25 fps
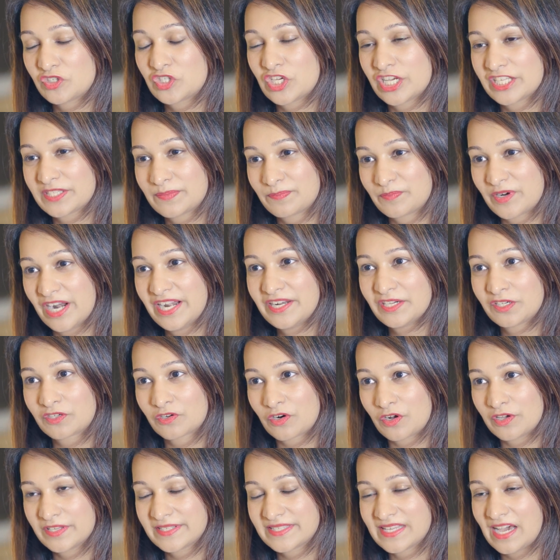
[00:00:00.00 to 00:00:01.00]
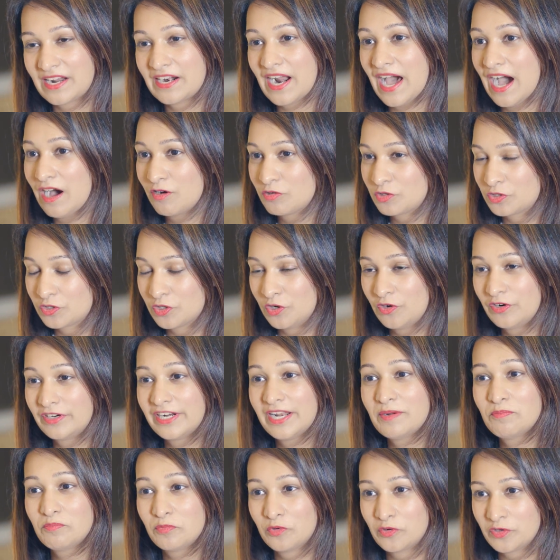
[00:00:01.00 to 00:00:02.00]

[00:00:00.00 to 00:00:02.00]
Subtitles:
which are spread across our outdoor and